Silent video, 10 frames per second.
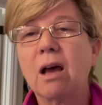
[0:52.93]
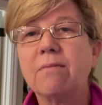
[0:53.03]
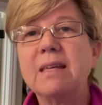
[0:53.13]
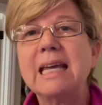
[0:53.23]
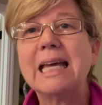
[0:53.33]

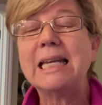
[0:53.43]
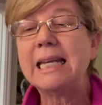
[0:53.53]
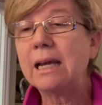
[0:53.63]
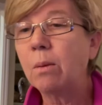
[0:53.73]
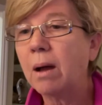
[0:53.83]
of the
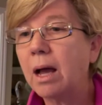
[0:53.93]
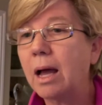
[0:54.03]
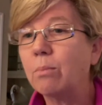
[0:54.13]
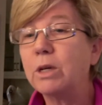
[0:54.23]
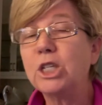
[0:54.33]
Enigma
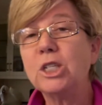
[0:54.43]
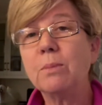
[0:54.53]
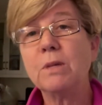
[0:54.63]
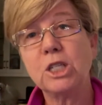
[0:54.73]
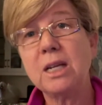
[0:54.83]
mach
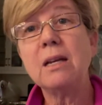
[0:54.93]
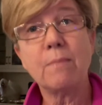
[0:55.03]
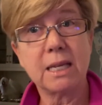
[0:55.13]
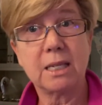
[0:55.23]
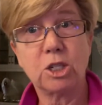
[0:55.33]
machine
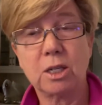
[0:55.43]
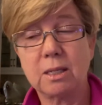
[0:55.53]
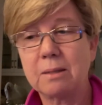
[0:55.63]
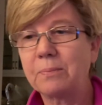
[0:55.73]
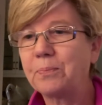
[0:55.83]

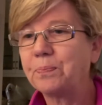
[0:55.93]
messages.